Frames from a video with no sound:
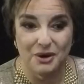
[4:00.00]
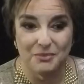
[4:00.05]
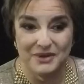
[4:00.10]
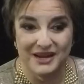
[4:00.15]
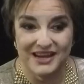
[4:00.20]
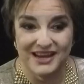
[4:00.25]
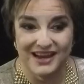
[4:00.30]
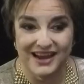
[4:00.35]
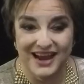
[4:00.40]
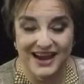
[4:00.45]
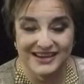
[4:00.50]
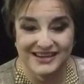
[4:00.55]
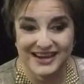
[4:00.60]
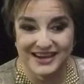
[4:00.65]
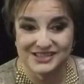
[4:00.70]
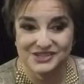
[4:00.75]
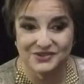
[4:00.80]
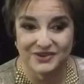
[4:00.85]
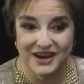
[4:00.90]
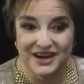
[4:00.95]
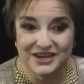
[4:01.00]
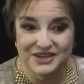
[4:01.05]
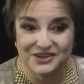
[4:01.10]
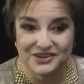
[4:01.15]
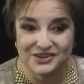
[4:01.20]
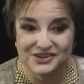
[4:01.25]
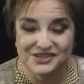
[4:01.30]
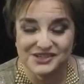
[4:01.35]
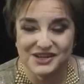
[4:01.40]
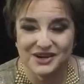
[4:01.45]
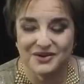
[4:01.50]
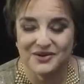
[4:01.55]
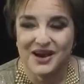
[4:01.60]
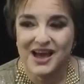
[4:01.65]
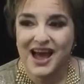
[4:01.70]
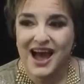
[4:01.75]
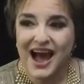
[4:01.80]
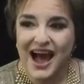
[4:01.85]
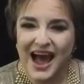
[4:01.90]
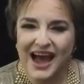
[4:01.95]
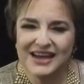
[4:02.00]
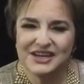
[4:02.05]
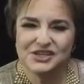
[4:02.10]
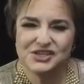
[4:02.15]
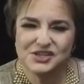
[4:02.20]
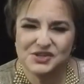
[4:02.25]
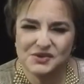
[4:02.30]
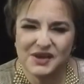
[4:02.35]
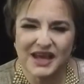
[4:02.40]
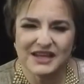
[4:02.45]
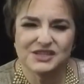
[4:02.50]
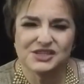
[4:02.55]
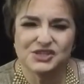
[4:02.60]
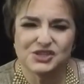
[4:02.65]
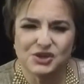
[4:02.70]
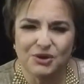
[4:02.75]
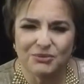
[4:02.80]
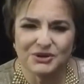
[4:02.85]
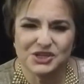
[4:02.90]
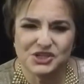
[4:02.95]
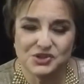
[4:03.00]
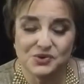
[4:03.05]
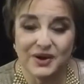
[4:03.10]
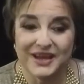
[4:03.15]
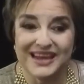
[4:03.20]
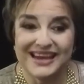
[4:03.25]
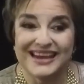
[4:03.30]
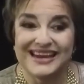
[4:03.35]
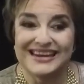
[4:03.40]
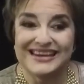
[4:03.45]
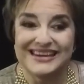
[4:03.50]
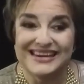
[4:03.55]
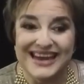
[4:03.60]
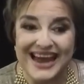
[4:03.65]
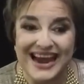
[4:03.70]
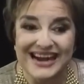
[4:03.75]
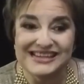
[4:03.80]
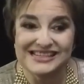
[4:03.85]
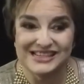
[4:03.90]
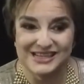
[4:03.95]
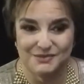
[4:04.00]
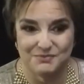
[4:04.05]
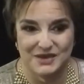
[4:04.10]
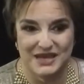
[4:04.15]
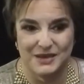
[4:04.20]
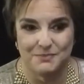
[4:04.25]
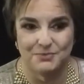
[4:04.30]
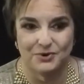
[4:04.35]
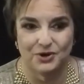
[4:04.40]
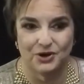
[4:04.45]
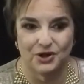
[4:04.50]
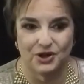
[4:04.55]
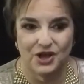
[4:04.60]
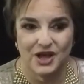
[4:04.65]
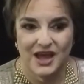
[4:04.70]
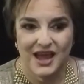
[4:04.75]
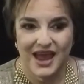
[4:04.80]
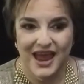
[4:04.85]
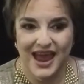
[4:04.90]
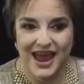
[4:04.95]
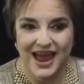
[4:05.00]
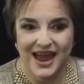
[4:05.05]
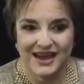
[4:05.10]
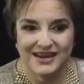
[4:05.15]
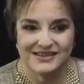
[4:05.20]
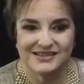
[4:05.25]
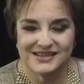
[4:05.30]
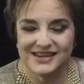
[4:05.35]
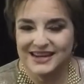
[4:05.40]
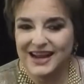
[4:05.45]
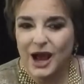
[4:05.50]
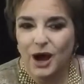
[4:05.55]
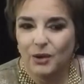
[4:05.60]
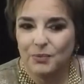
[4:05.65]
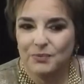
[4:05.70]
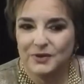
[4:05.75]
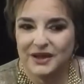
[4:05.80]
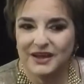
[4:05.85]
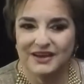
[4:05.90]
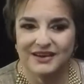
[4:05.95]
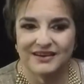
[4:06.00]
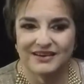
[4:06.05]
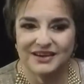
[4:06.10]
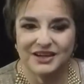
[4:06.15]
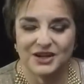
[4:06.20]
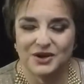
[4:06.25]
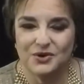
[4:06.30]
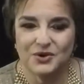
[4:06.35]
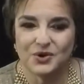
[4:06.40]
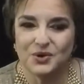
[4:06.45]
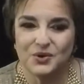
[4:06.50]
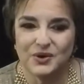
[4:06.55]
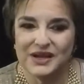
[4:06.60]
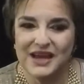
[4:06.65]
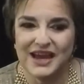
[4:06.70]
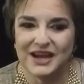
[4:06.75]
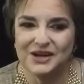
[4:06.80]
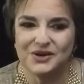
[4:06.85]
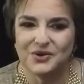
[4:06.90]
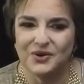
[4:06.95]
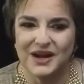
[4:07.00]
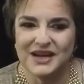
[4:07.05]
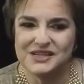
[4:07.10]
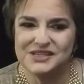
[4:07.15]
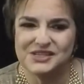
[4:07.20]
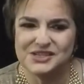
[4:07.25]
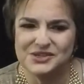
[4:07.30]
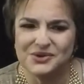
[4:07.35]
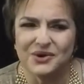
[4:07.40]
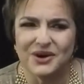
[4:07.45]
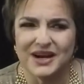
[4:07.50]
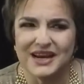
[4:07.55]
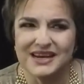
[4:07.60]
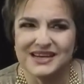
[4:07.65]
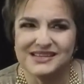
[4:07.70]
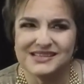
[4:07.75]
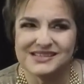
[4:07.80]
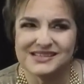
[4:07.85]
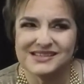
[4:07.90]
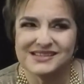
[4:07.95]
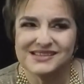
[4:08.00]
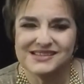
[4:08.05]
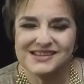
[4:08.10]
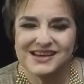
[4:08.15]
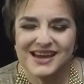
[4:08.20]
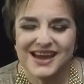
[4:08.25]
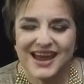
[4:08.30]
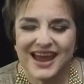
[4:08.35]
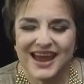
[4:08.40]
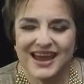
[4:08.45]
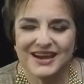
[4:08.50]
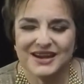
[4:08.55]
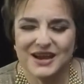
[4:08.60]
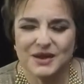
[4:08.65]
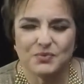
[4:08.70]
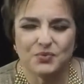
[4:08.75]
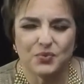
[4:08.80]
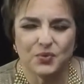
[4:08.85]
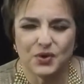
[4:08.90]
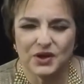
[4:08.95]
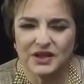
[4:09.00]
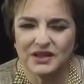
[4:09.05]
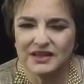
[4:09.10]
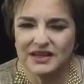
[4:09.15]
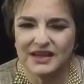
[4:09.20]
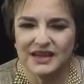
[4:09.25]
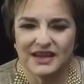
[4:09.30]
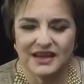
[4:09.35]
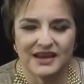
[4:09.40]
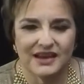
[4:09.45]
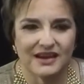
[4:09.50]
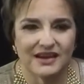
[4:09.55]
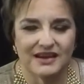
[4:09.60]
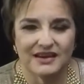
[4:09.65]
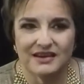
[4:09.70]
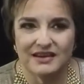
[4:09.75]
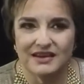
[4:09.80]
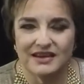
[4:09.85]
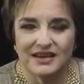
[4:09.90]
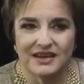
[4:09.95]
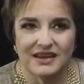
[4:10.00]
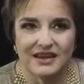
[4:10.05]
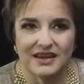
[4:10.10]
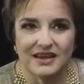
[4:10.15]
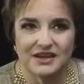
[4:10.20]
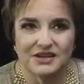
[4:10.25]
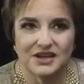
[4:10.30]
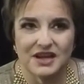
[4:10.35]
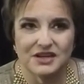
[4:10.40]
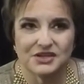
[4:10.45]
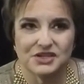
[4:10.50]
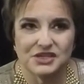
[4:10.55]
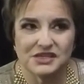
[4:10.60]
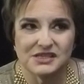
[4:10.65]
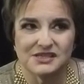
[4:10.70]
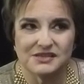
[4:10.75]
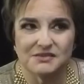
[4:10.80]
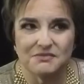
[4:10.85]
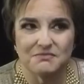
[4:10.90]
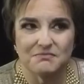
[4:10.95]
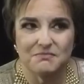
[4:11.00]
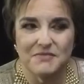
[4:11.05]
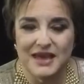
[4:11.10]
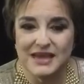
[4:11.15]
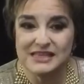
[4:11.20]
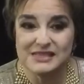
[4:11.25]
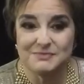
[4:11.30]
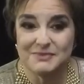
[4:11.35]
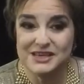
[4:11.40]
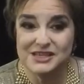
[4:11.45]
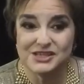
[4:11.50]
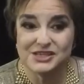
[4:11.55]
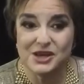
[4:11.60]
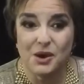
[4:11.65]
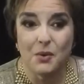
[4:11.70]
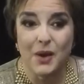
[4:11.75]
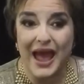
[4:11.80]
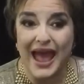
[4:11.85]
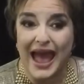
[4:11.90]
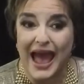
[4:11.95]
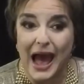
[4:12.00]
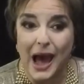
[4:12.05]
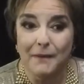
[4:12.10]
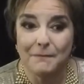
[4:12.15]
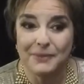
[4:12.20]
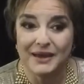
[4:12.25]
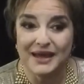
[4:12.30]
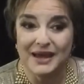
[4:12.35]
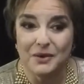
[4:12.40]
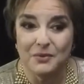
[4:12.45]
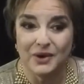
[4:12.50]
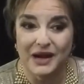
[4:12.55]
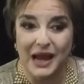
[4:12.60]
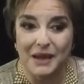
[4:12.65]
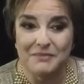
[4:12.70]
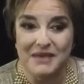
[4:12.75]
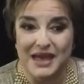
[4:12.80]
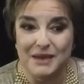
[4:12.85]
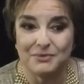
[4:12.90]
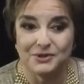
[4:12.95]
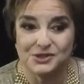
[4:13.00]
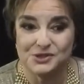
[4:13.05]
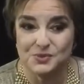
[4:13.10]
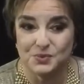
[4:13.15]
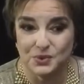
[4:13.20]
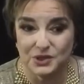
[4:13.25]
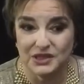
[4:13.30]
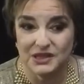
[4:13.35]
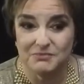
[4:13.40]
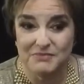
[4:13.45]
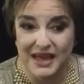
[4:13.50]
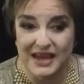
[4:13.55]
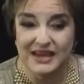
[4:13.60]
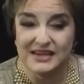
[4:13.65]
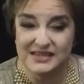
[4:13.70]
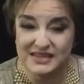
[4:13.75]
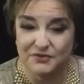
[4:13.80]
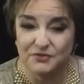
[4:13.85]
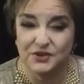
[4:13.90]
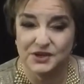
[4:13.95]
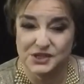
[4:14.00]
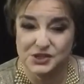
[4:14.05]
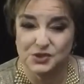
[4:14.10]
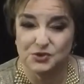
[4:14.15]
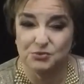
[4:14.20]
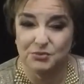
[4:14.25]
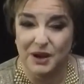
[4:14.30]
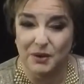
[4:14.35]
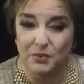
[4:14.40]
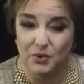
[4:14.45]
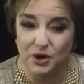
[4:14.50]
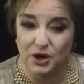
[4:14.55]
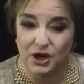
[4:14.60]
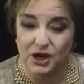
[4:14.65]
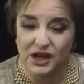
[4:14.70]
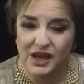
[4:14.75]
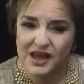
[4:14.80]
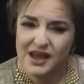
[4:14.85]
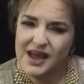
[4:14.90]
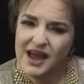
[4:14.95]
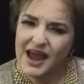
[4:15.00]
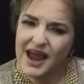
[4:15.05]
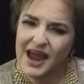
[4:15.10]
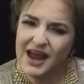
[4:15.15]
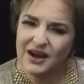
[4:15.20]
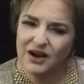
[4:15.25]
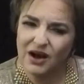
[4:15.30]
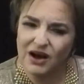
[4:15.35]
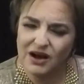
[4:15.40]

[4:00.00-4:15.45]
our media contacts are under. So I do get so much joy in connecting people and in helping, create great stories. It really just makes me so happy when I'm able to really make a difference through my work and